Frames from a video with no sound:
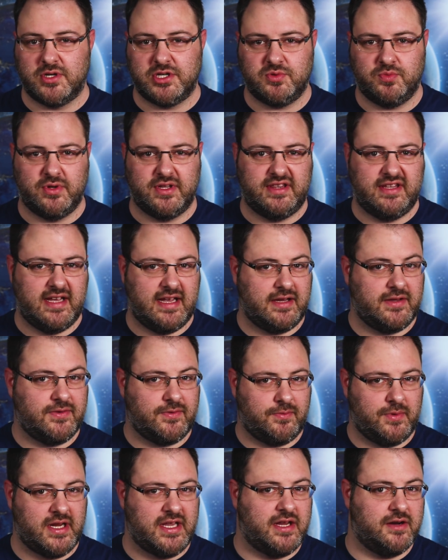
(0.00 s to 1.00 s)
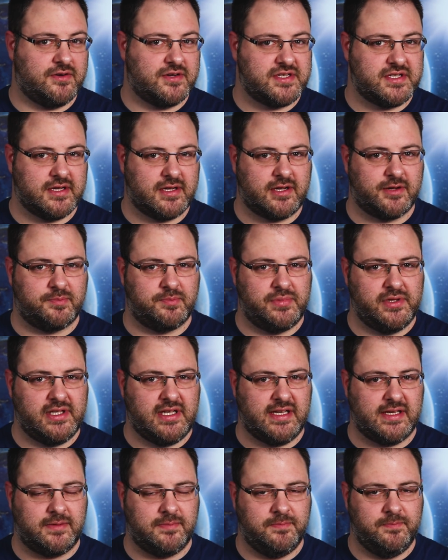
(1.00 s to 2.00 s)
which would take three years to
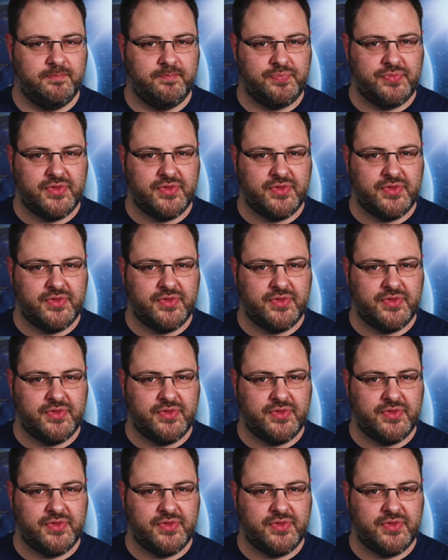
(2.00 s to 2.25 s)
complete.